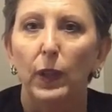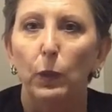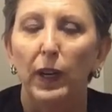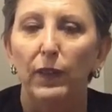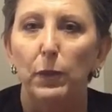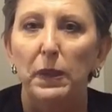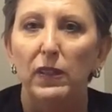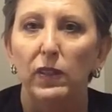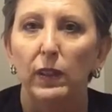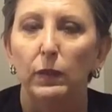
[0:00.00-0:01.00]
One of them
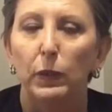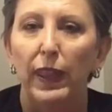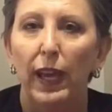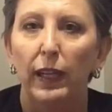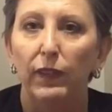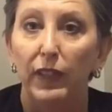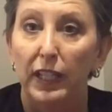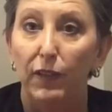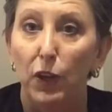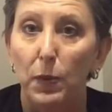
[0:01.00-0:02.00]
is that without
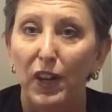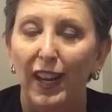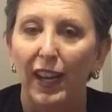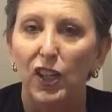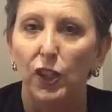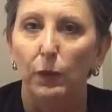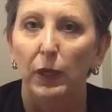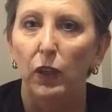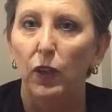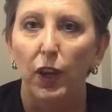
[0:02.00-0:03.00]
effective communication,
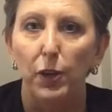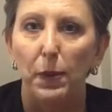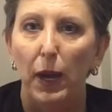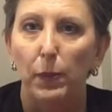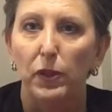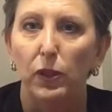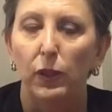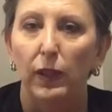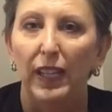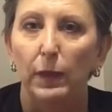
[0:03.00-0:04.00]
we're not going to be able
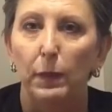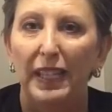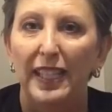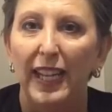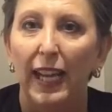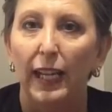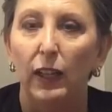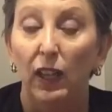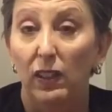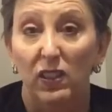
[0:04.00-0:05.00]
to either
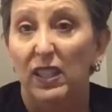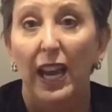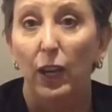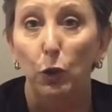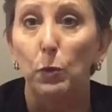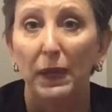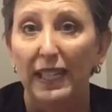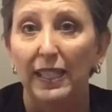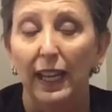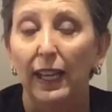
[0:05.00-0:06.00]
start or
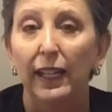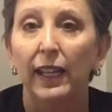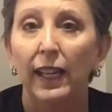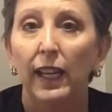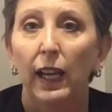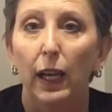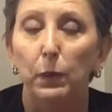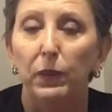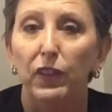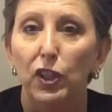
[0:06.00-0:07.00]
maintain
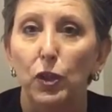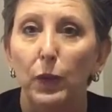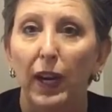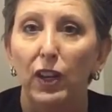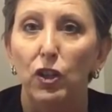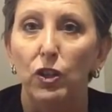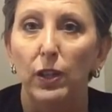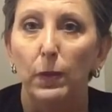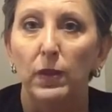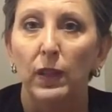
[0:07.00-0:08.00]
professional
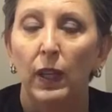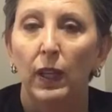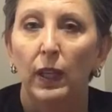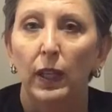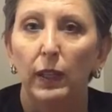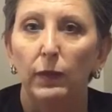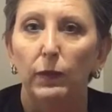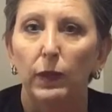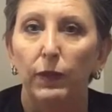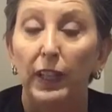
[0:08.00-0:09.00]
relationships.
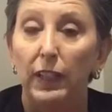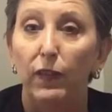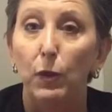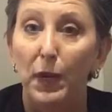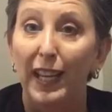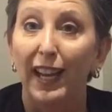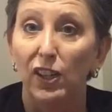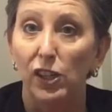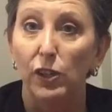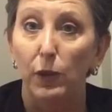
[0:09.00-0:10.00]
Effective
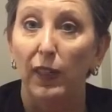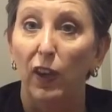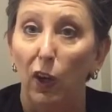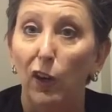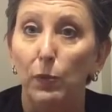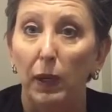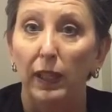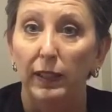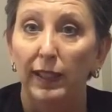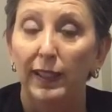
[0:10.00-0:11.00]
communication is really the
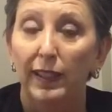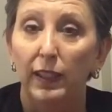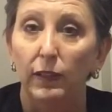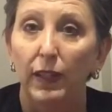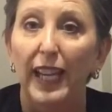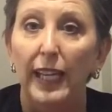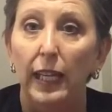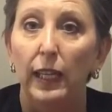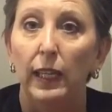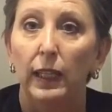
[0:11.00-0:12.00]
lifeblood of
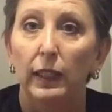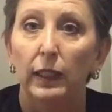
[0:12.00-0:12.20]
any